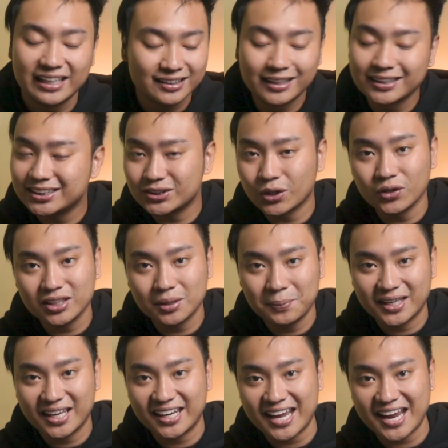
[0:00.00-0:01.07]
This is only the
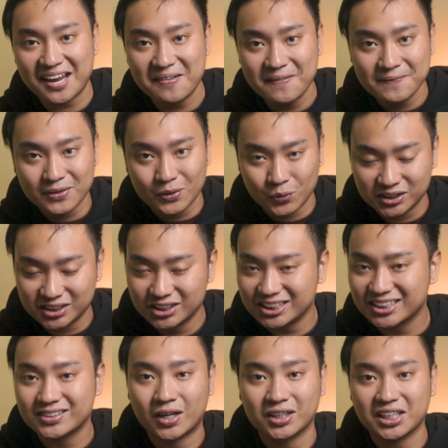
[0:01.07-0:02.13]
beginning. We're just
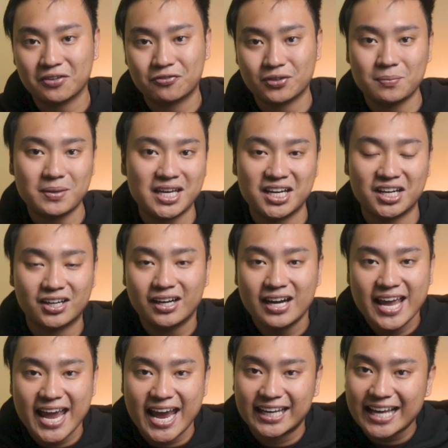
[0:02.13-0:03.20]
starting from here,
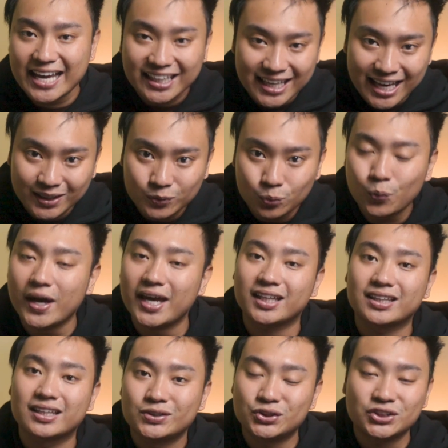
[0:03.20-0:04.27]
and I can't wait
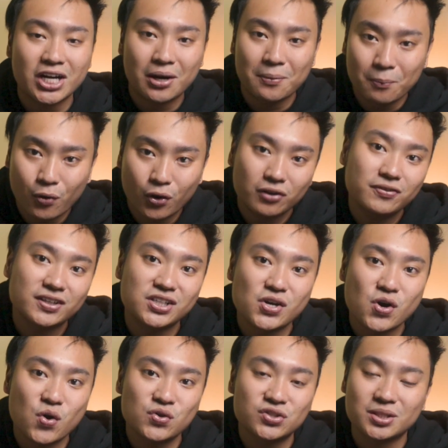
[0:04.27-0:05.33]
to share more
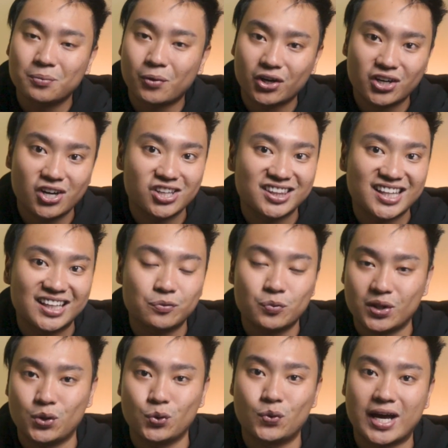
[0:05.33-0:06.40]
videos and more content
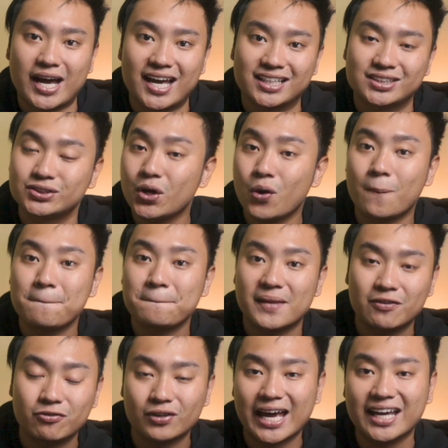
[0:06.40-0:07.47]
with you guys. So,
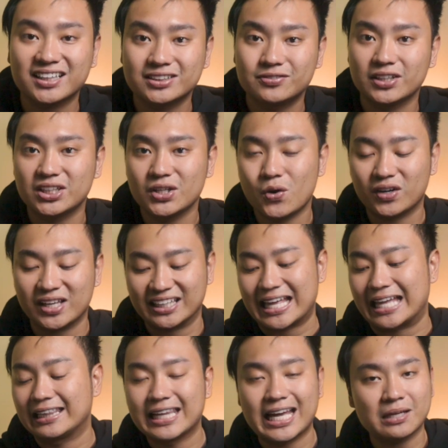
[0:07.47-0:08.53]
if you like this video, click
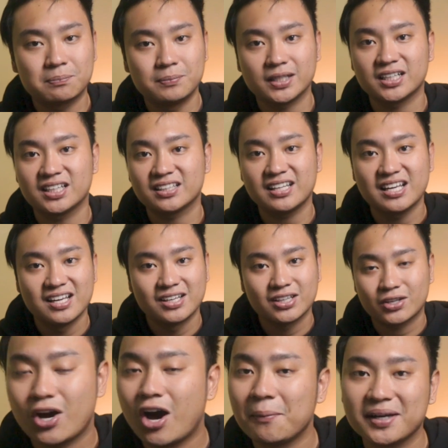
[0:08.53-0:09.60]
that like button,
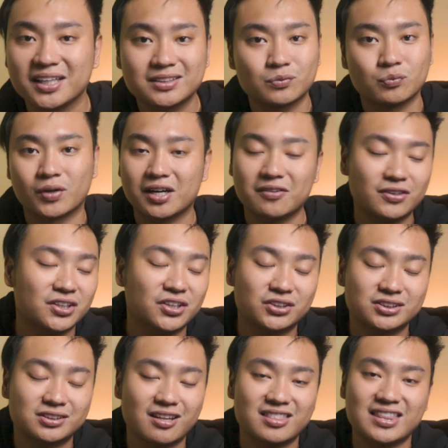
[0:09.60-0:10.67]
comment whatever you're
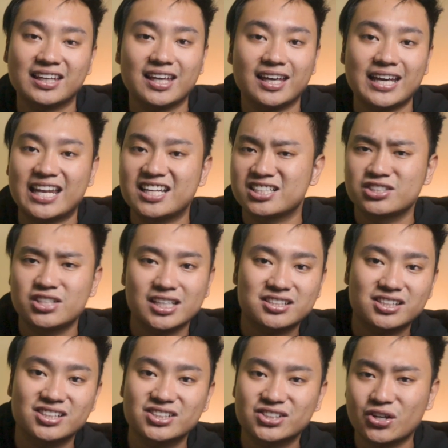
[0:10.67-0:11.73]
thinking, any
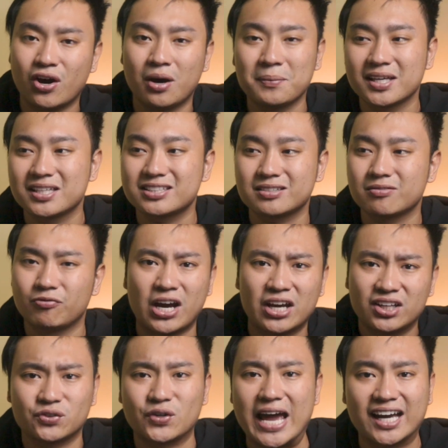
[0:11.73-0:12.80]
suggestions, comments,
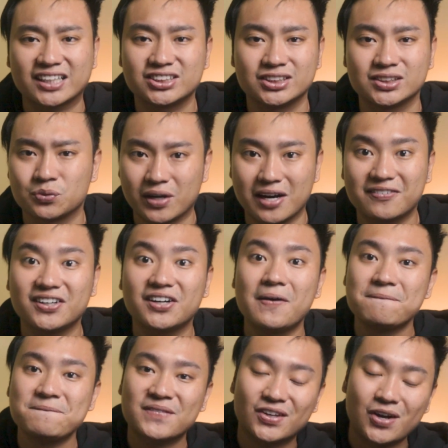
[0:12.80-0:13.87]
violent reactions, whatever,
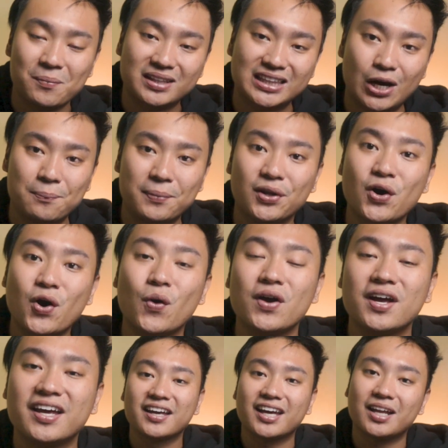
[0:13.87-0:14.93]
comment down below,
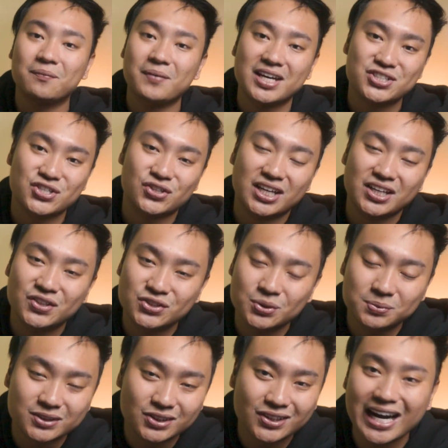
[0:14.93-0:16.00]
and make sure that you
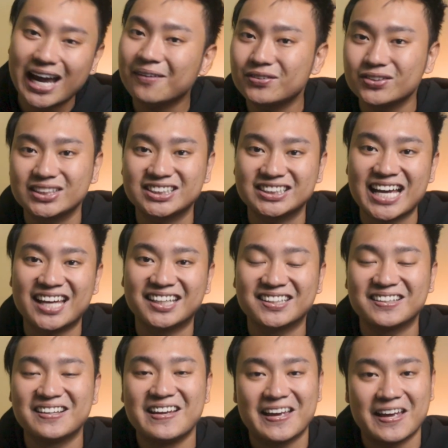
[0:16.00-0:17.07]
subscribe to this
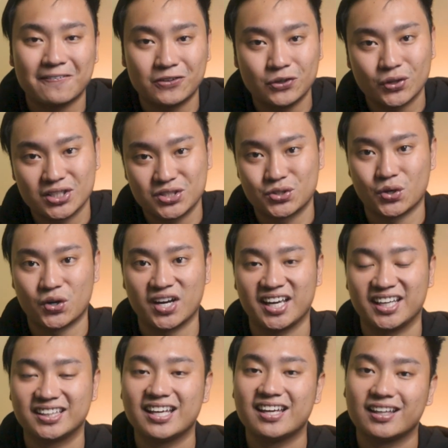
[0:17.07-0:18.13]
channel if you
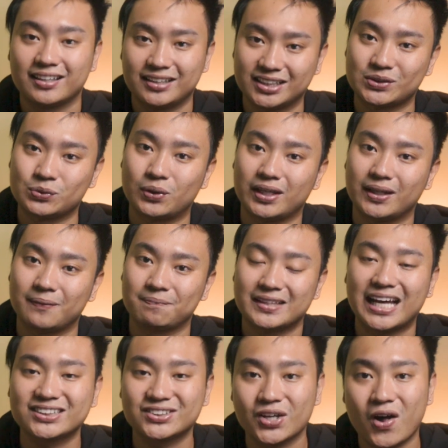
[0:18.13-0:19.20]
enjoyed this one.
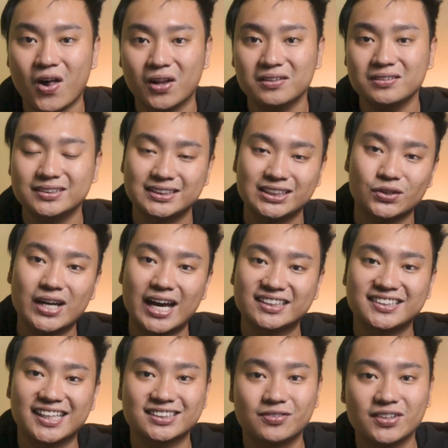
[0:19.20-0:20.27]
That's all. See you
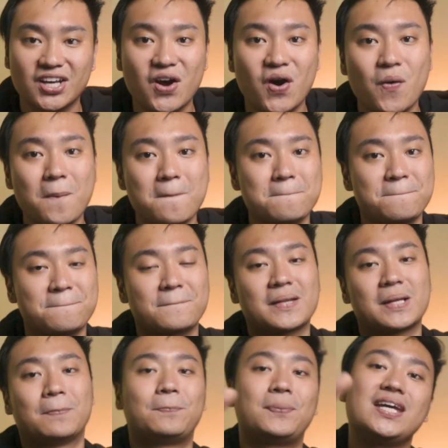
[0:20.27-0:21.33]
guys next video.
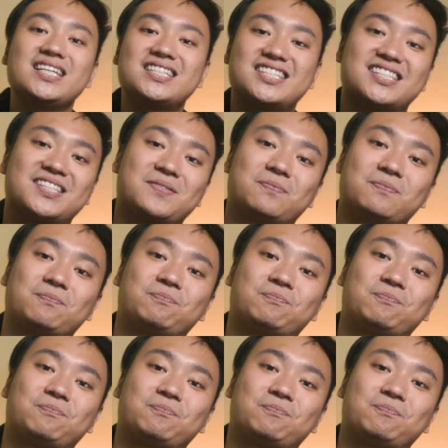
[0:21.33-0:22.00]
Peace.